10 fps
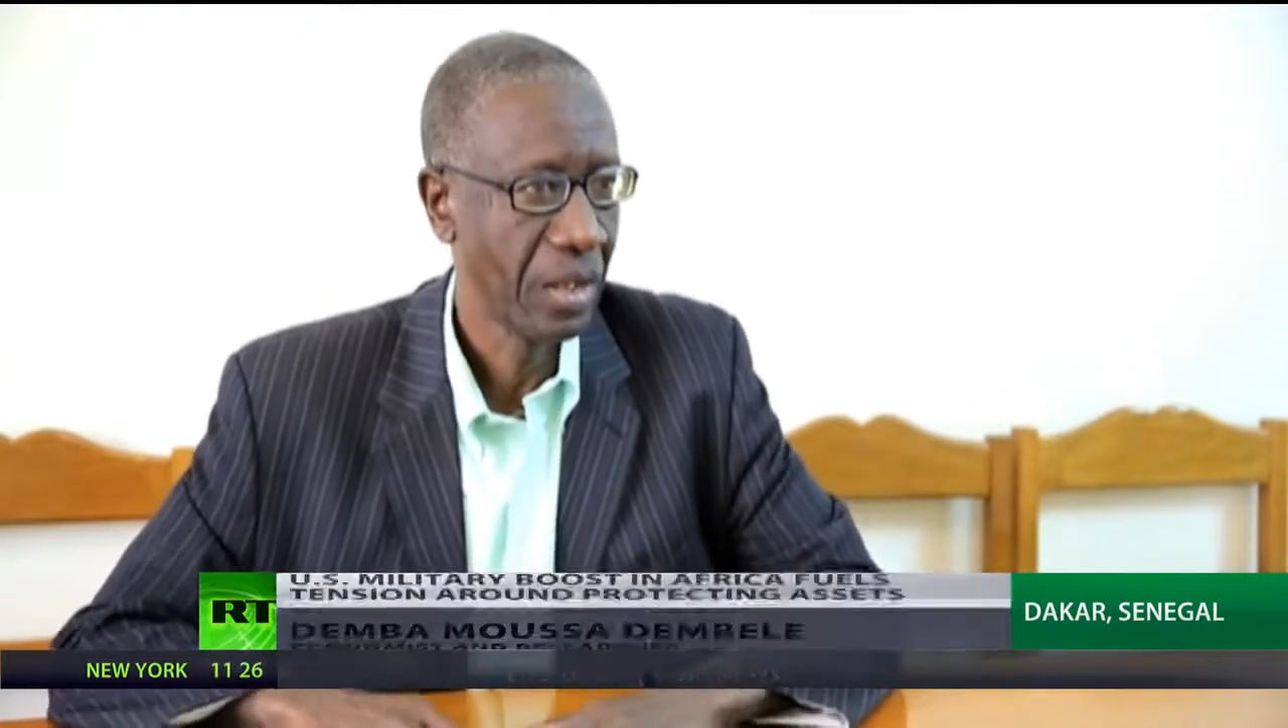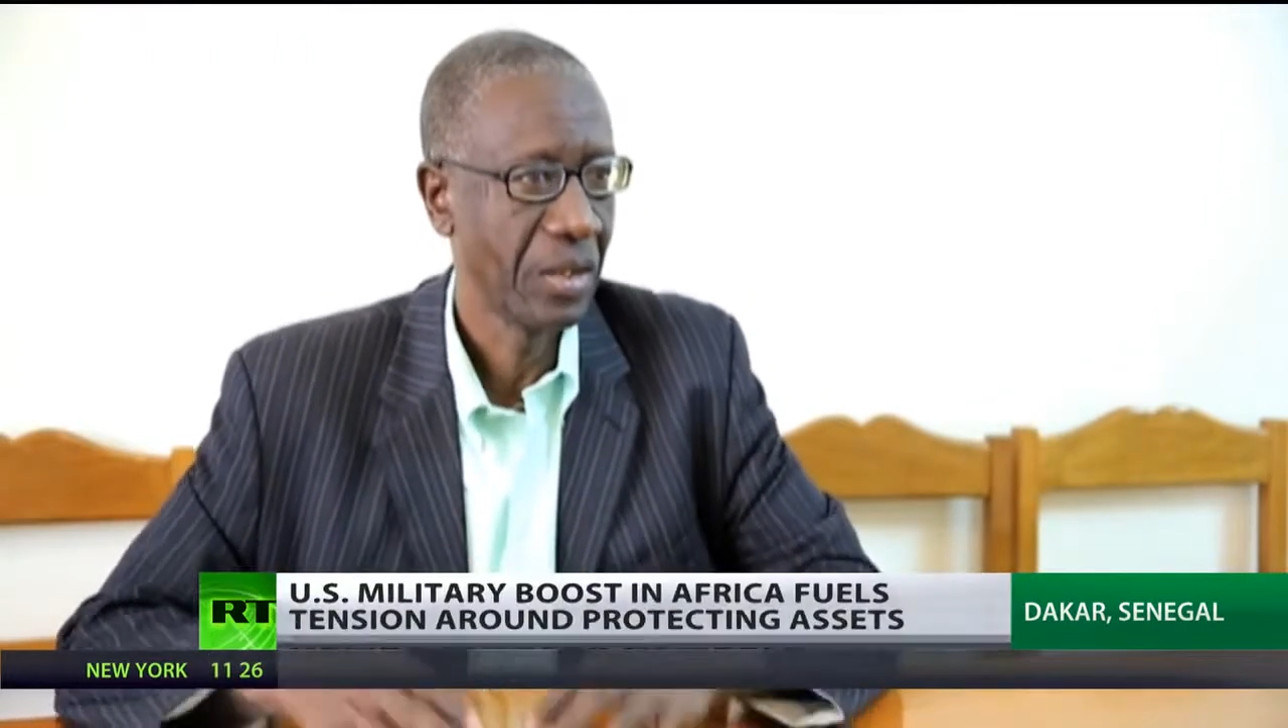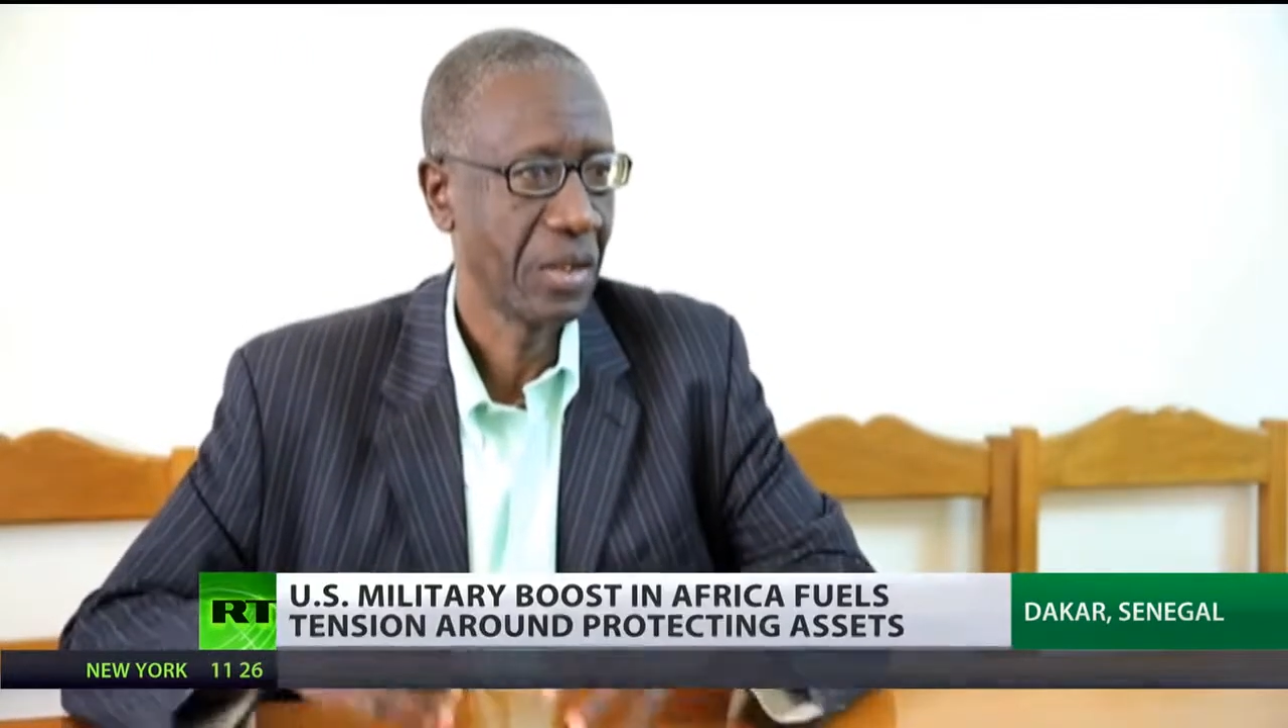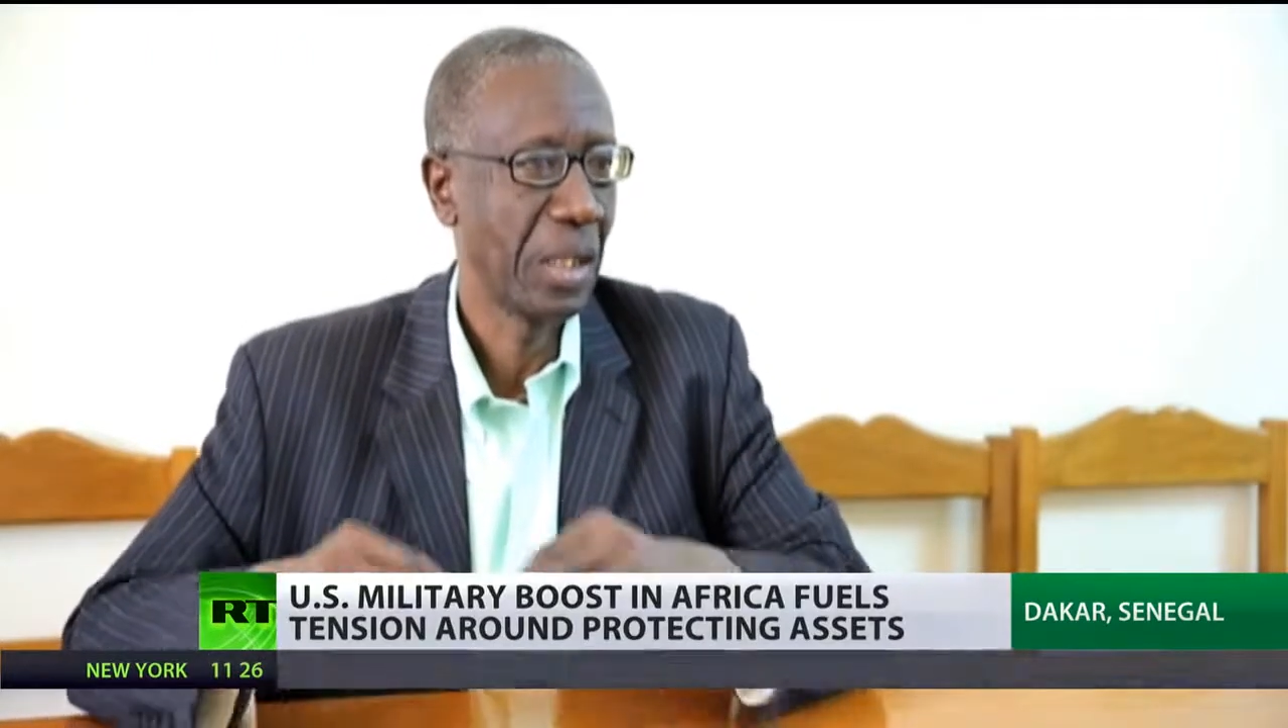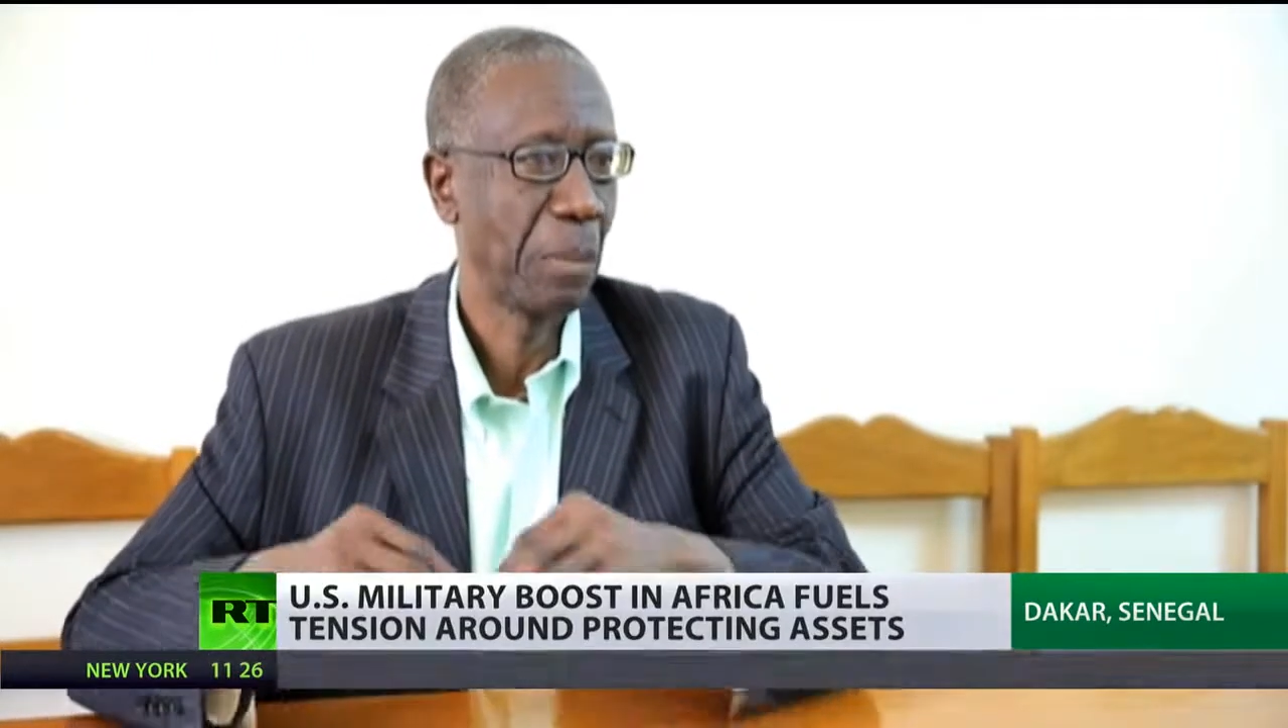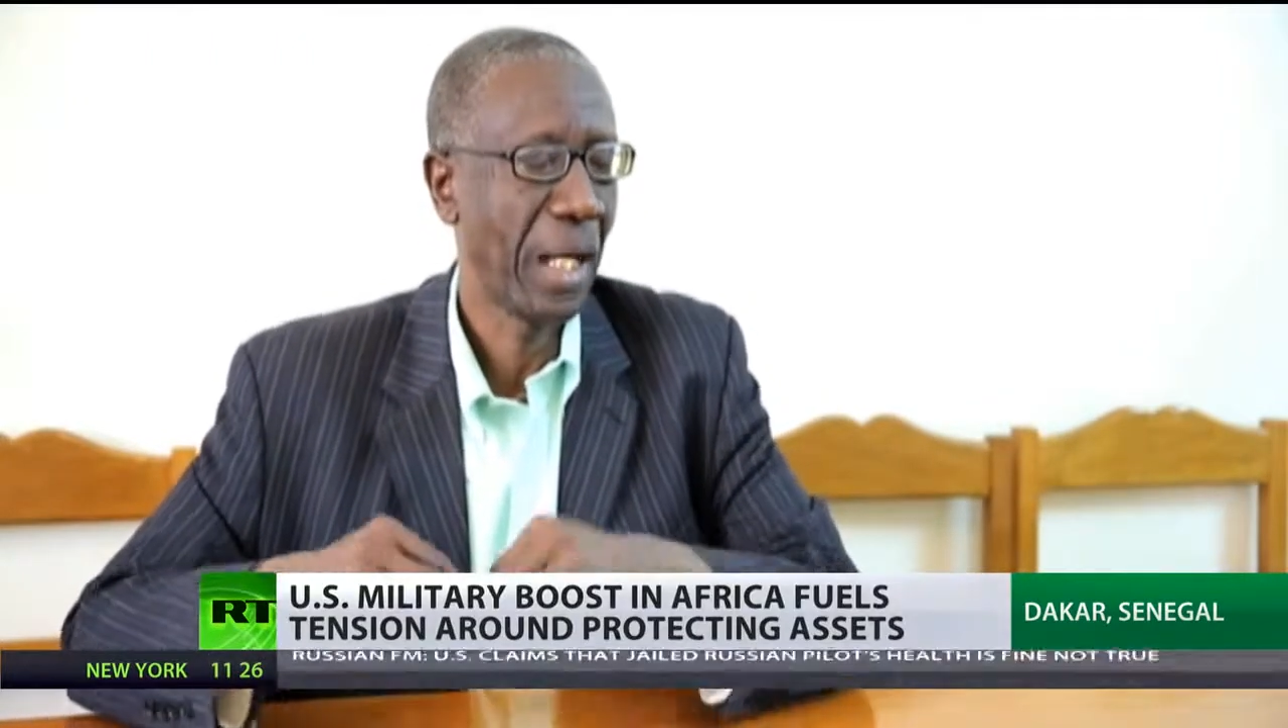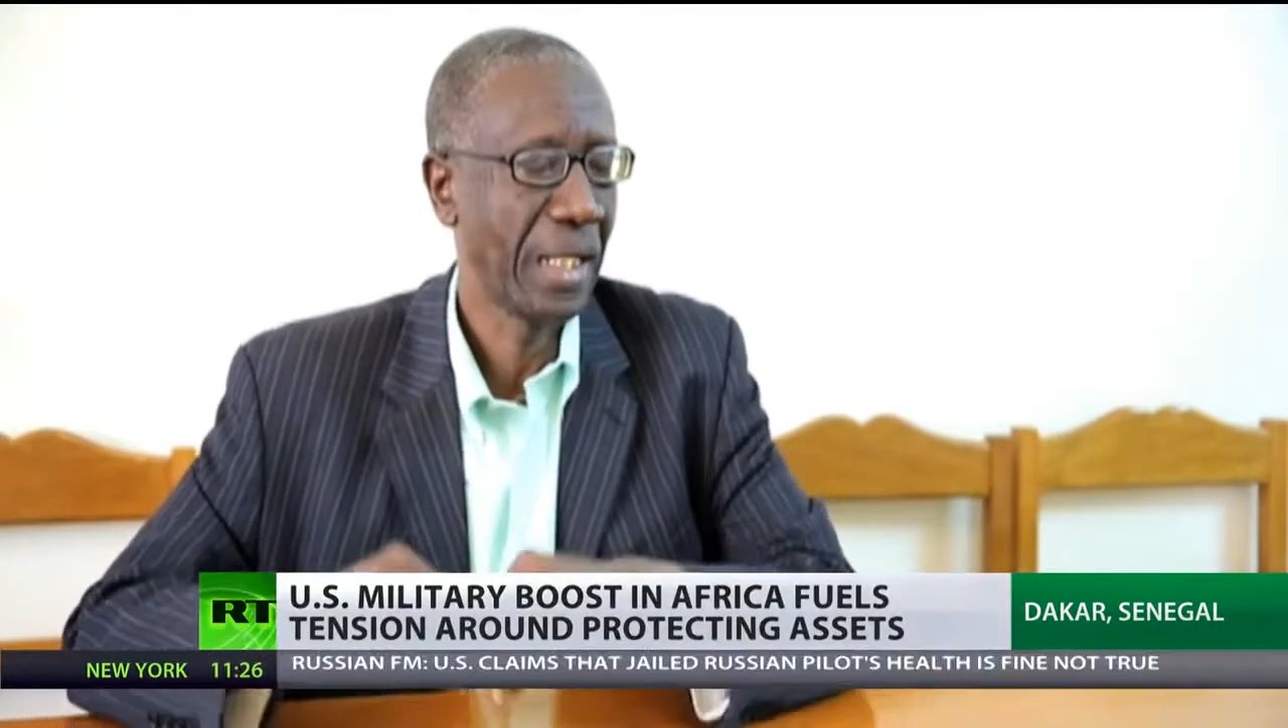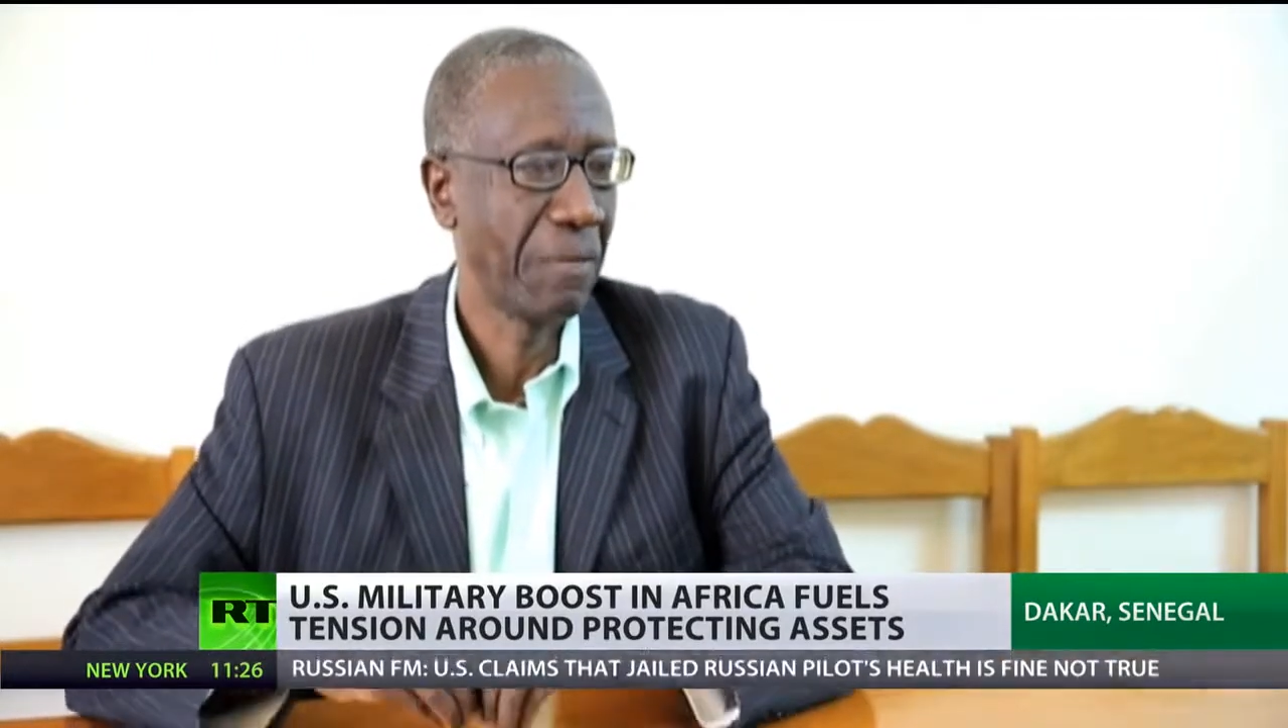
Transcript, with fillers: It's likely that